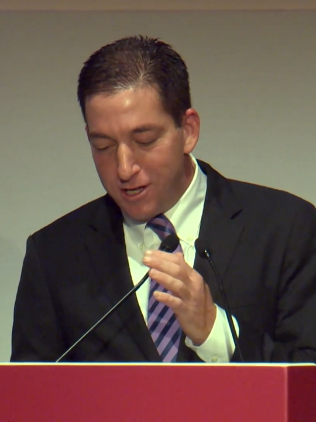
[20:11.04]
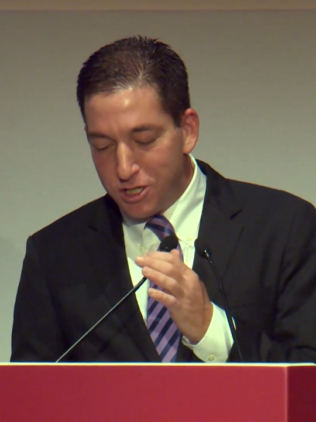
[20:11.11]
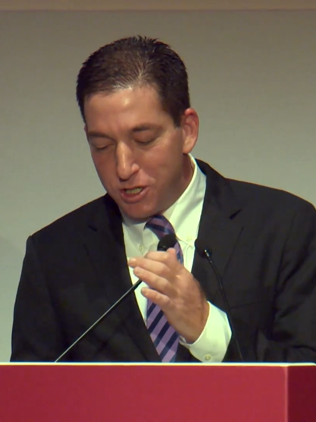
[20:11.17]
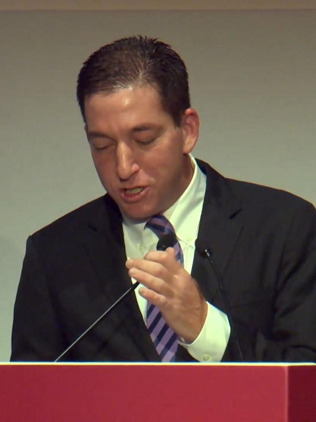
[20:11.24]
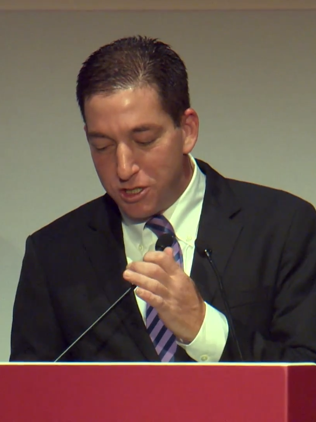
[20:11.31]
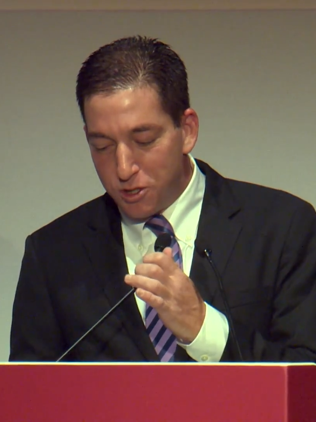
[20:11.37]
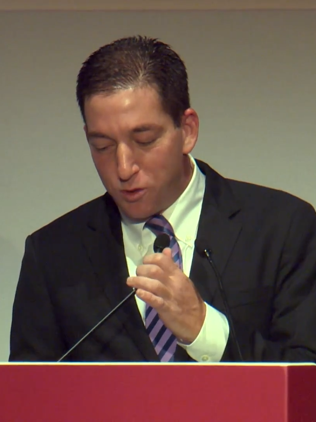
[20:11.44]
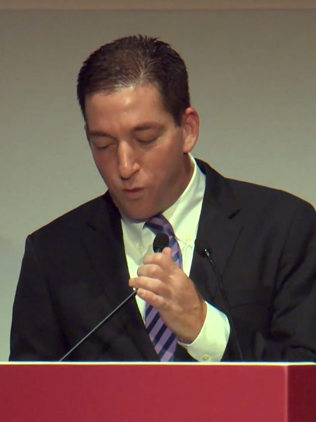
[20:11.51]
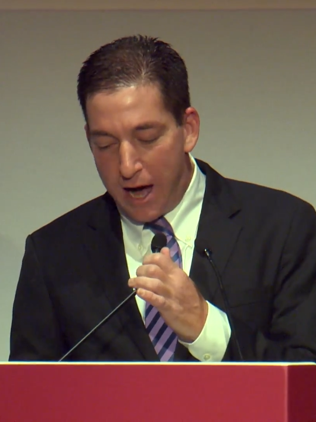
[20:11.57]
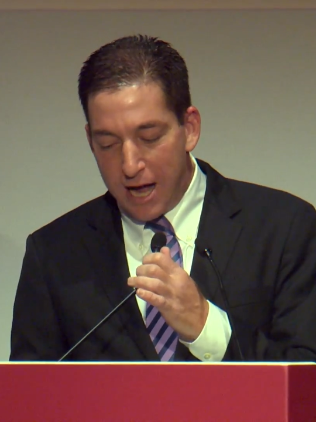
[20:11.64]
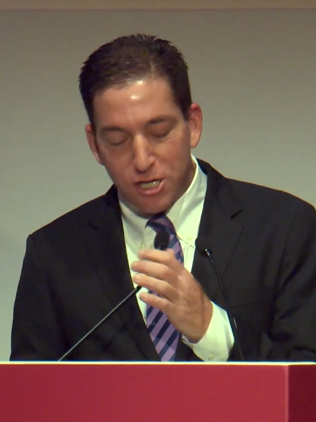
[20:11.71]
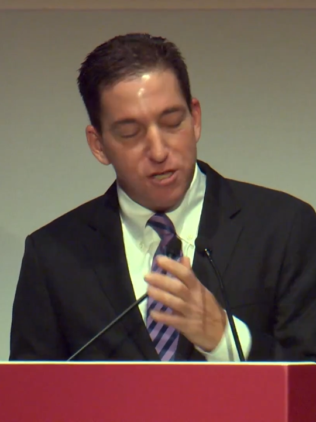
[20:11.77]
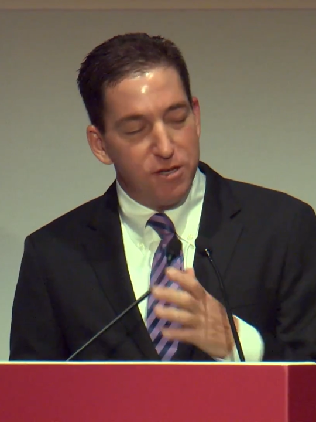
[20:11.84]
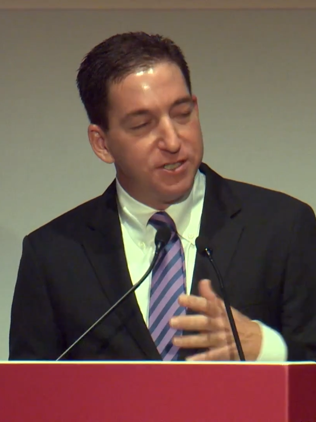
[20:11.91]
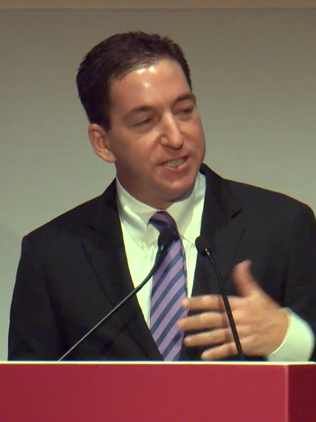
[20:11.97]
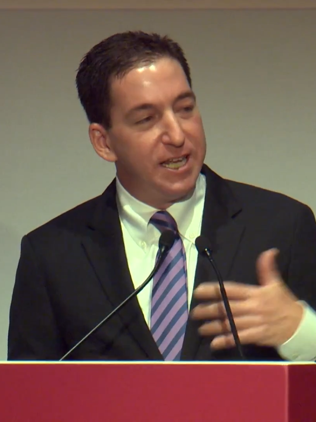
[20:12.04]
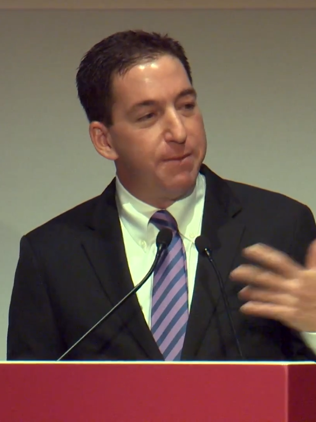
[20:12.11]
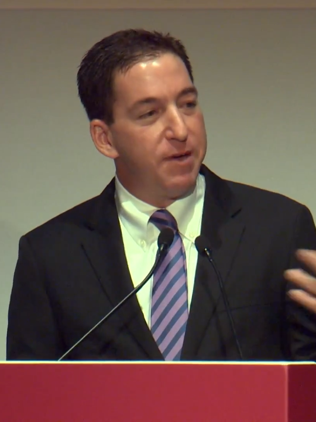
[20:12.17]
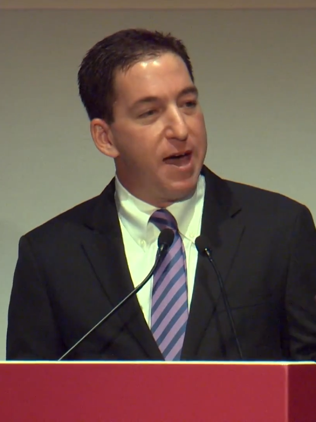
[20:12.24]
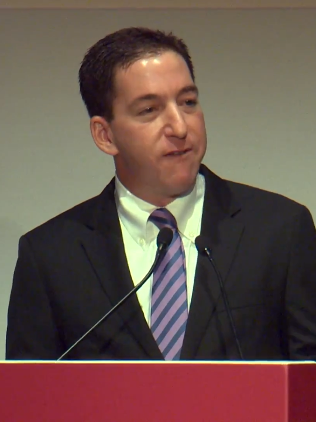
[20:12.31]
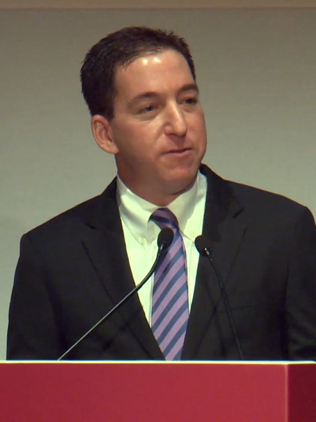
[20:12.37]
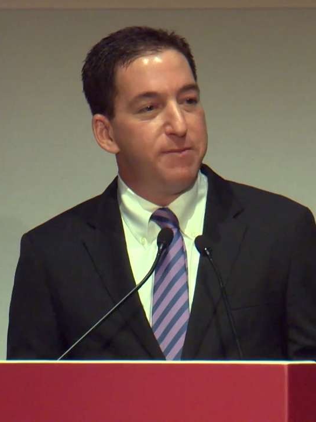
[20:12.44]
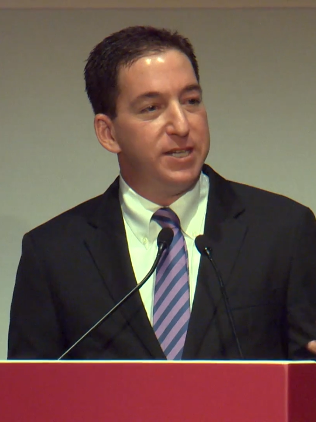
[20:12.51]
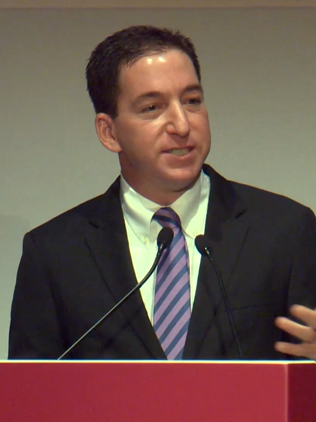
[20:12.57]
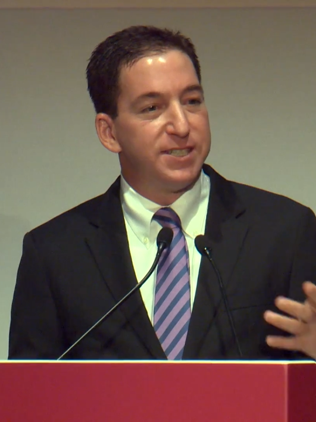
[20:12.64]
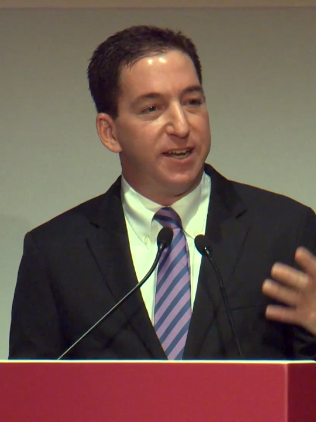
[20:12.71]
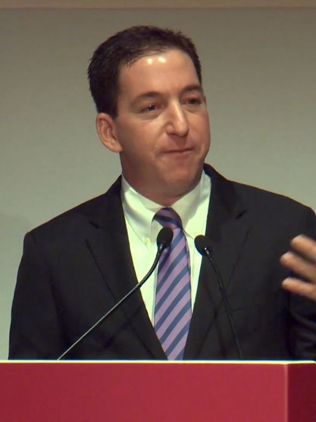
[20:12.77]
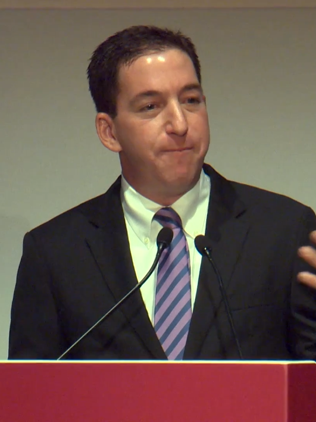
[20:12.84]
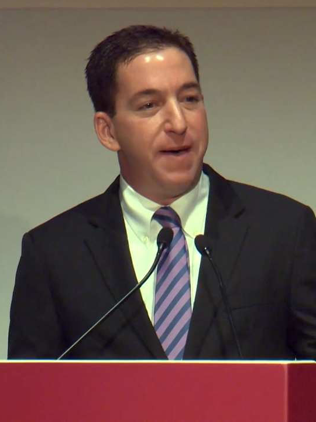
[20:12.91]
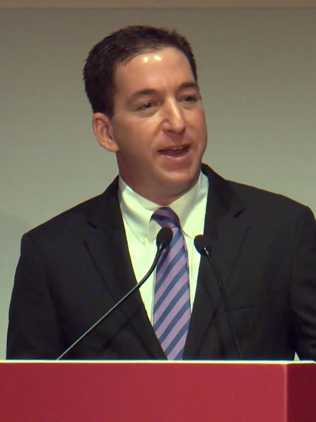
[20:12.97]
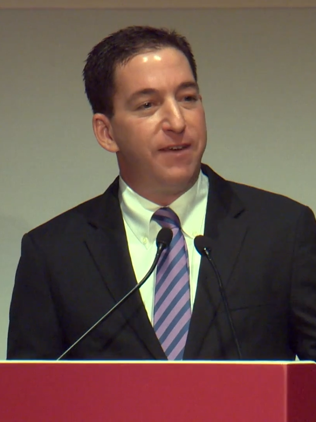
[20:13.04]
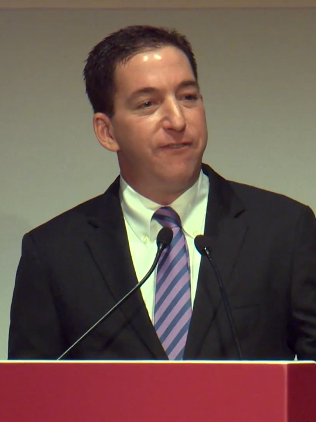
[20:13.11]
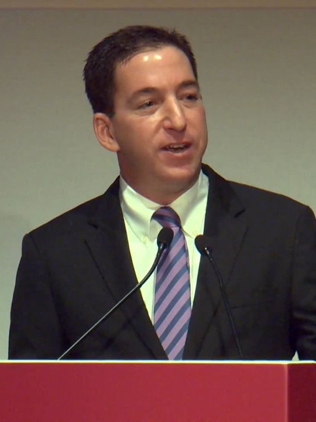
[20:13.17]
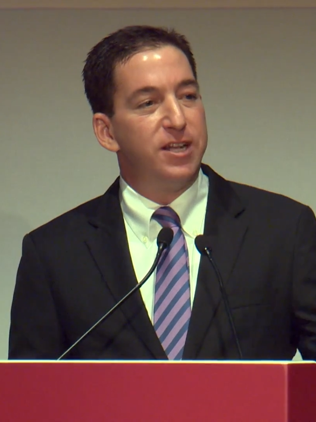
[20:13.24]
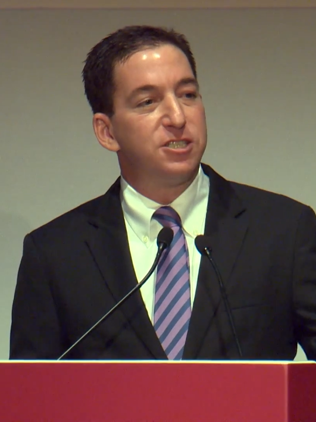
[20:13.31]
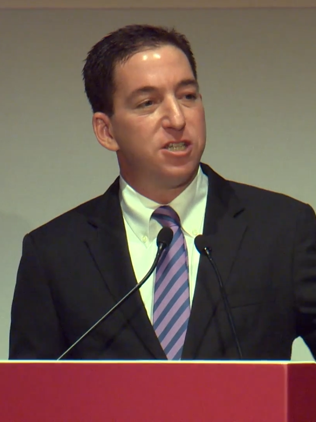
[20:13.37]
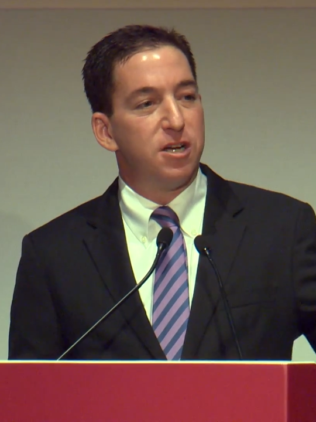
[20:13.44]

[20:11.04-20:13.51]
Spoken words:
to watch those same governments that have benefited